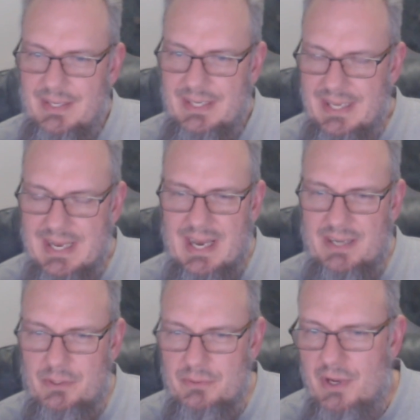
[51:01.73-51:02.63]
Yeah, I
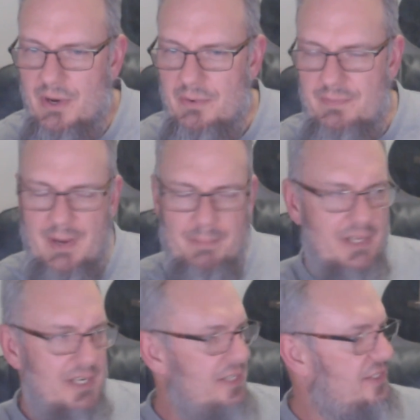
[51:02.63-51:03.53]
don't know if I'm
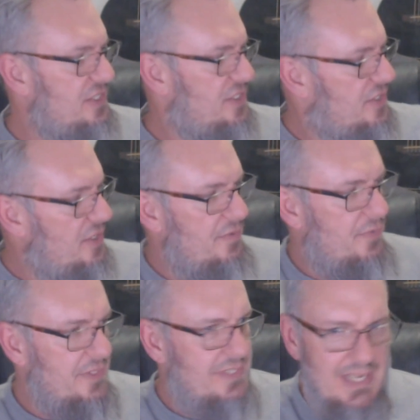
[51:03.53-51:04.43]
gonna do
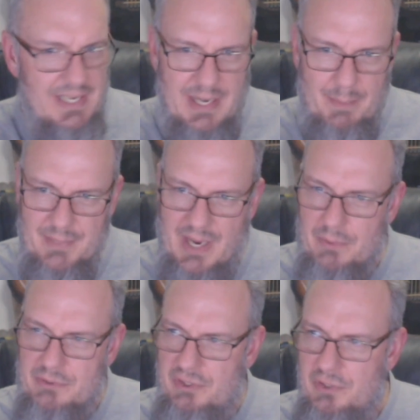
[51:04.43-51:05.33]
for 10. I
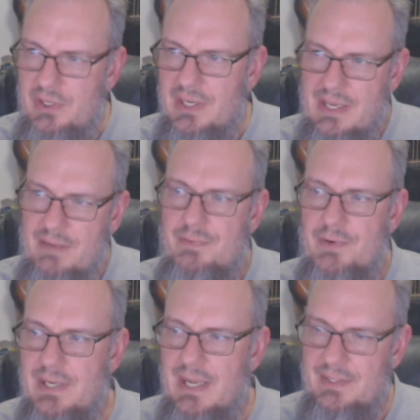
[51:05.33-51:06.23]
was shooting again for
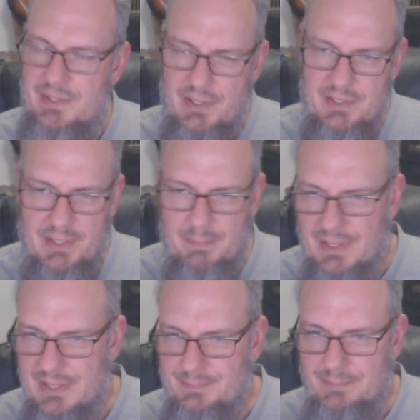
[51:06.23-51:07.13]
9:30,
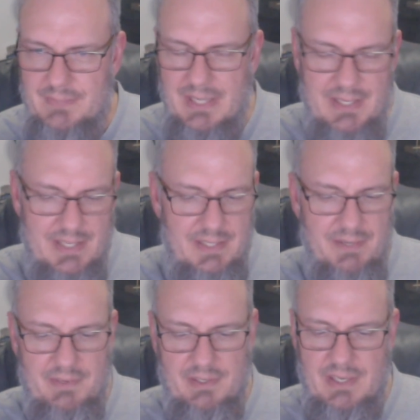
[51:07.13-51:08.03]
but he didn't
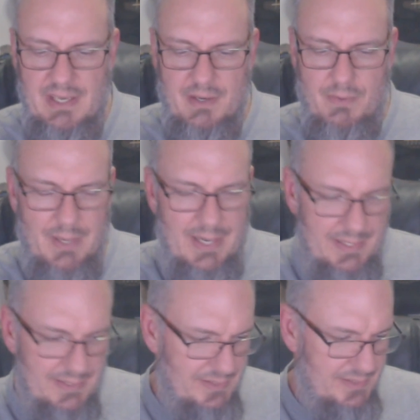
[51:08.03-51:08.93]
even get
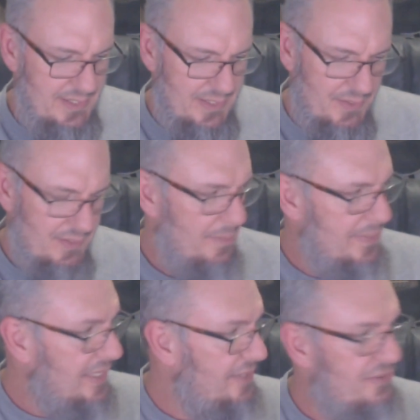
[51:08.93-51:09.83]
quiet until. I
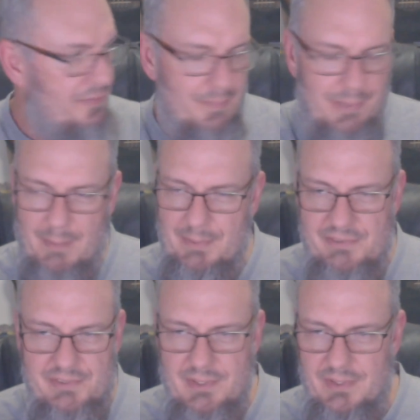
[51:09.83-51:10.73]
mean, he's probably
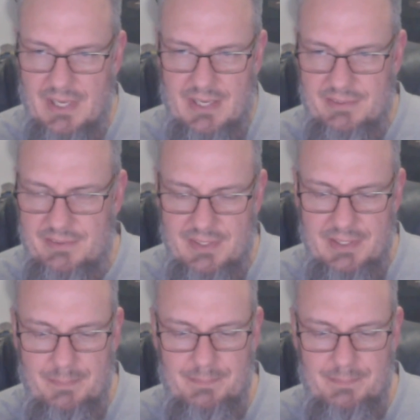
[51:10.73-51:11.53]
still not asleep.